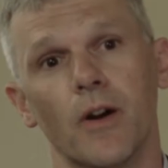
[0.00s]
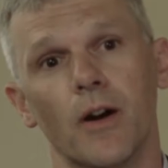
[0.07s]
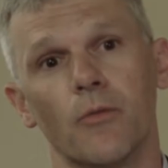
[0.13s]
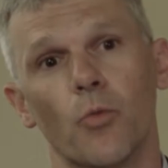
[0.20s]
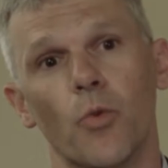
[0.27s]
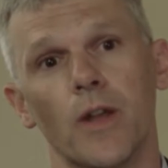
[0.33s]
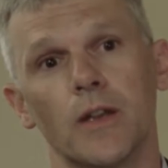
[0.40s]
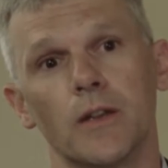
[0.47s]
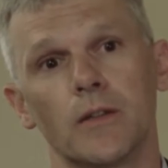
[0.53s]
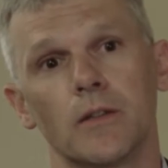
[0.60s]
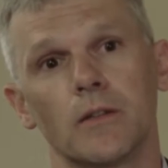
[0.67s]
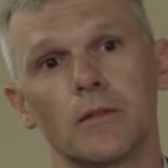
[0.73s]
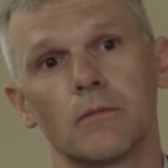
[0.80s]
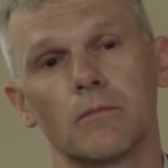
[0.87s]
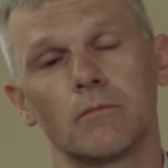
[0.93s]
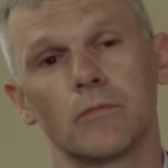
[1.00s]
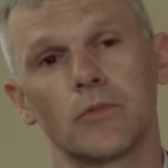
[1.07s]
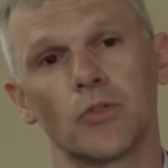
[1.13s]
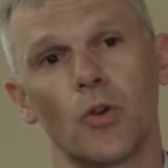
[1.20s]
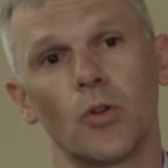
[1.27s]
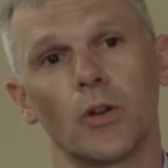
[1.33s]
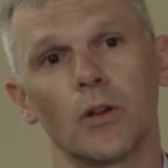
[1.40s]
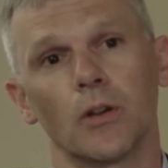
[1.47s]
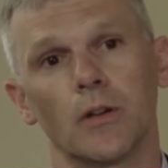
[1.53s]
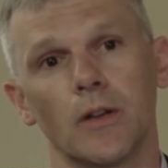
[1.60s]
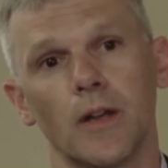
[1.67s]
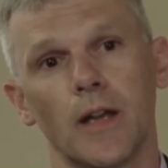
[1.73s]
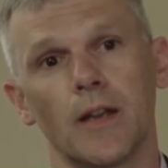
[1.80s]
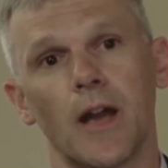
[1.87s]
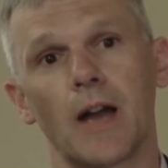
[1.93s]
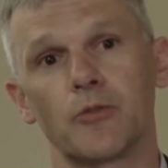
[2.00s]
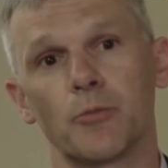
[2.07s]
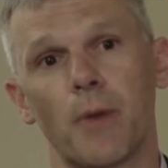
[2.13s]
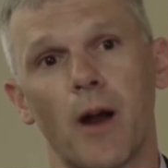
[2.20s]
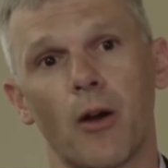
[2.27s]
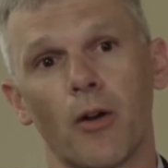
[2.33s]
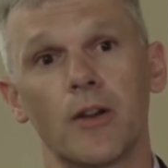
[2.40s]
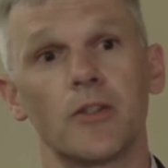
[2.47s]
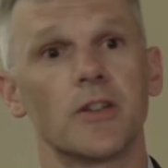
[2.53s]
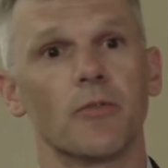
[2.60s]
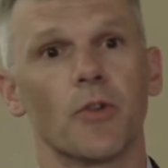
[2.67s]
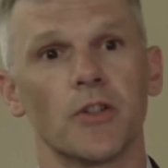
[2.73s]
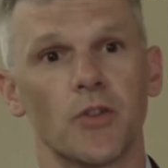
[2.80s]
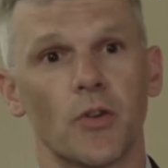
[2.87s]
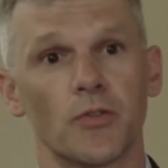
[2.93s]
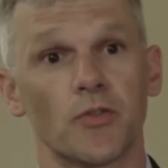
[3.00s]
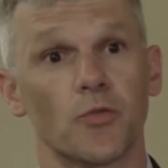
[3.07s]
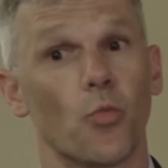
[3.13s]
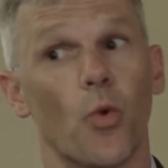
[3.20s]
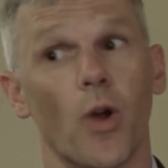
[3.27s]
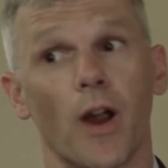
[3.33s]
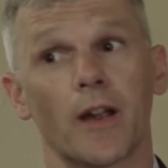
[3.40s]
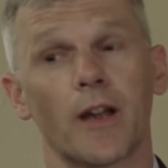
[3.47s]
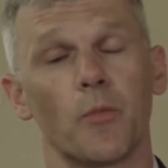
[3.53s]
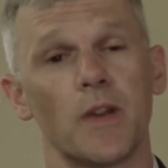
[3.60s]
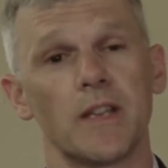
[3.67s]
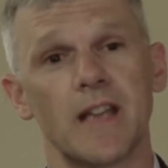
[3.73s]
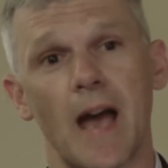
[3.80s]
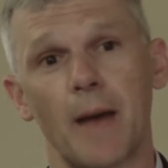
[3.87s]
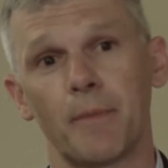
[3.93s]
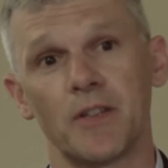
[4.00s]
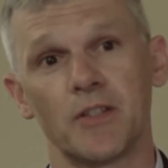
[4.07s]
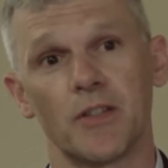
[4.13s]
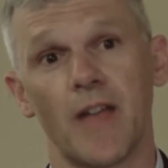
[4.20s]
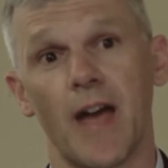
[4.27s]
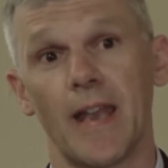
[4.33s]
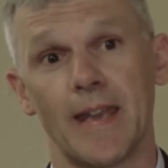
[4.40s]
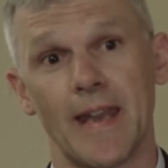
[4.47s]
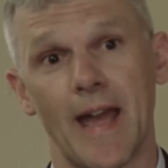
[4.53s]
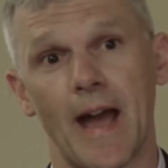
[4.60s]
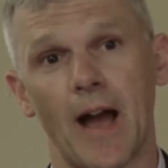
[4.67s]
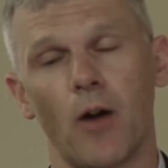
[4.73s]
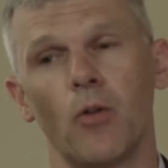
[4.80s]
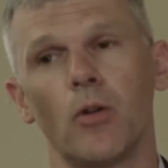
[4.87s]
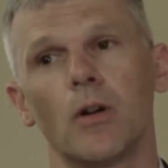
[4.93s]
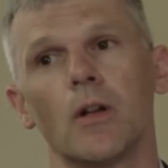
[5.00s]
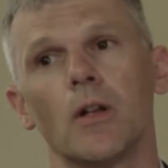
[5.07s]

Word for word: of wind, solar, and hydropower energy resources, where can we tap into that now?